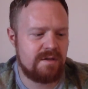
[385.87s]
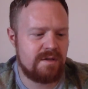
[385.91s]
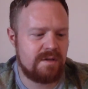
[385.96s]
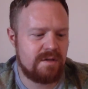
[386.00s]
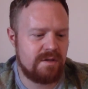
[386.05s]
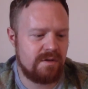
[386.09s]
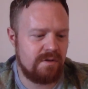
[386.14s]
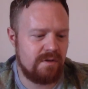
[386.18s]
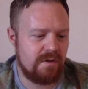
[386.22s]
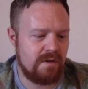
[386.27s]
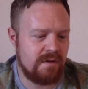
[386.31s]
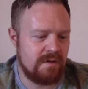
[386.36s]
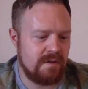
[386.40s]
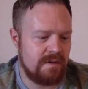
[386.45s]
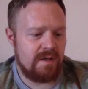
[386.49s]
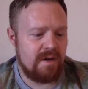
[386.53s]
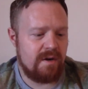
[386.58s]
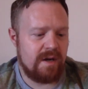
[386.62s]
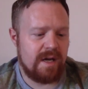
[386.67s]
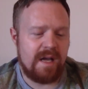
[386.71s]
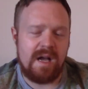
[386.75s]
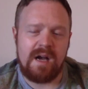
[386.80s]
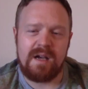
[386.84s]
So you
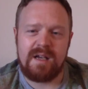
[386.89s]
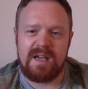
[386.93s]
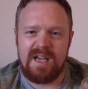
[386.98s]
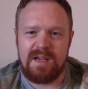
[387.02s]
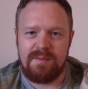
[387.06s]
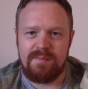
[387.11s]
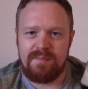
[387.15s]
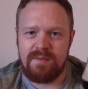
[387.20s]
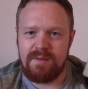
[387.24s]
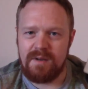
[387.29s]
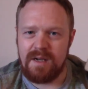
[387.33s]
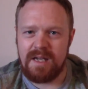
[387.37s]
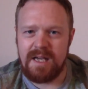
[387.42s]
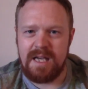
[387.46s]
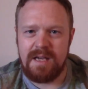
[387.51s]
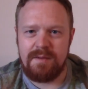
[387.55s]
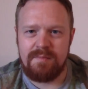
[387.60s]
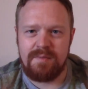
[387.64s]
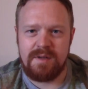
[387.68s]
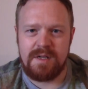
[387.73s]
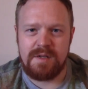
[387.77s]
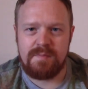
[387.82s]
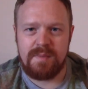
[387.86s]
know, I, I, keep I
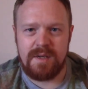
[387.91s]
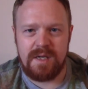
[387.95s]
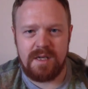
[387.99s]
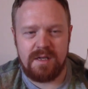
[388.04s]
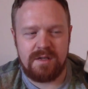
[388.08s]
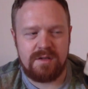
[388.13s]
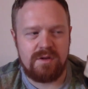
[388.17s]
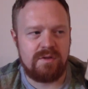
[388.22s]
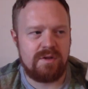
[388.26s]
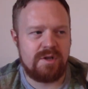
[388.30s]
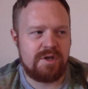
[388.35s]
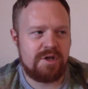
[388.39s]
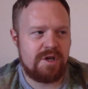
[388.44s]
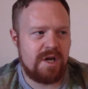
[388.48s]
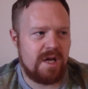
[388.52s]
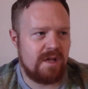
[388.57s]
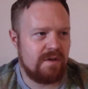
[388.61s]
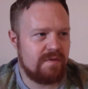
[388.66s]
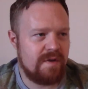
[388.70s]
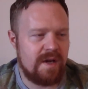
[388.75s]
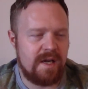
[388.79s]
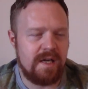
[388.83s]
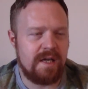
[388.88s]
keep these beers on the
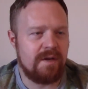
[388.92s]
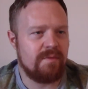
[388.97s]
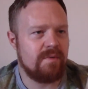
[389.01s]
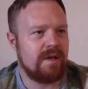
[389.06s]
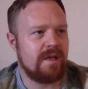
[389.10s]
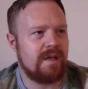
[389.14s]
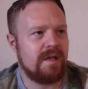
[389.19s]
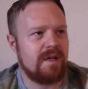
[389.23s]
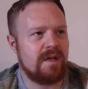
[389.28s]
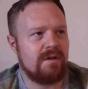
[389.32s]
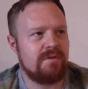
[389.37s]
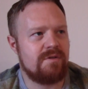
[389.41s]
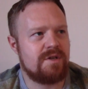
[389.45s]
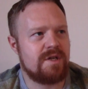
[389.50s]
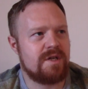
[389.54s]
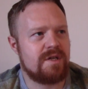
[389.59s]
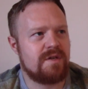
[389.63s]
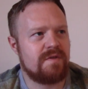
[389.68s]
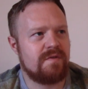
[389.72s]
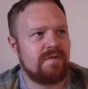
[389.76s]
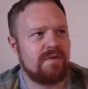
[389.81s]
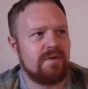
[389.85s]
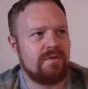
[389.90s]
shelf anyway, you know,
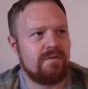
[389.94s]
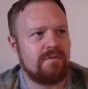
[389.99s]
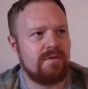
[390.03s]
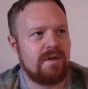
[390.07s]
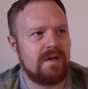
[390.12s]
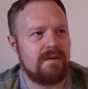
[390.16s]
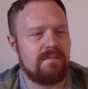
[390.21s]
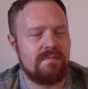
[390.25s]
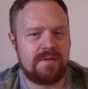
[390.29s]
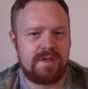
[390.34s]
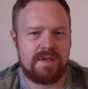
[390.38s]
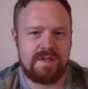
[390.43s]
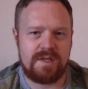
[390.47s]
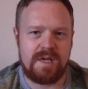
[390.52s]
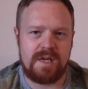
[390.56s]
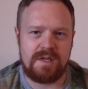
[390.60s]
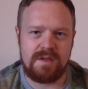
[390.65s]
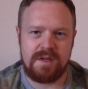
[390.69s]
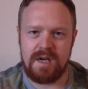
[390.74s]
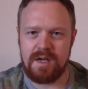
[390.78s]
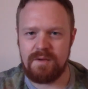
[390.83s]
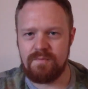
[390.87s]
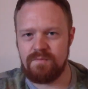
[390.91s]
just for because
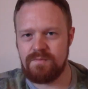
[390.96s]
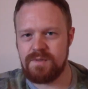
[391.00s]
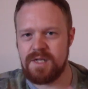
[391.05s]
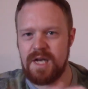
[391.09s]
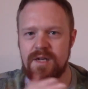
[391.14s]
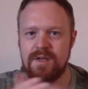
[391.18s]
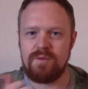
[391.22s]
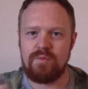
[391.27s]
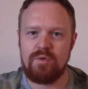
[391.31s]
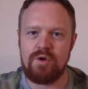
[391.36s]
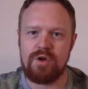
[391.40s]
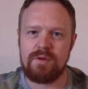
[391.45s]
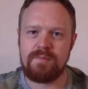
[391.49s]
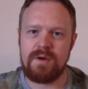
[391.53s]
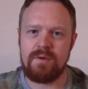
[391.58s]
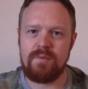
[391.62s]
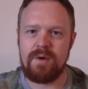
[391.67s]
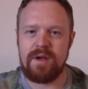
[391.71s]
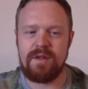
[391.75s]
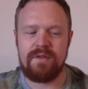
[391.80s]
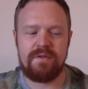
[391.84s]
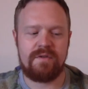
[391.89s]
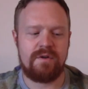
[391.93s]
um, I, I tend to work my
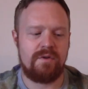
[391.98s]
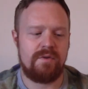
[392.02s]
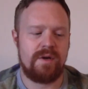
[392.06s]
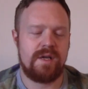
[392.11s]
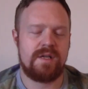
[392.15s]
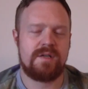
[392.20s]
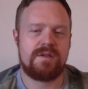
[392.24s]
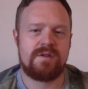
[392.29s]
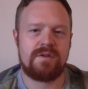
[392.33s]
way through it.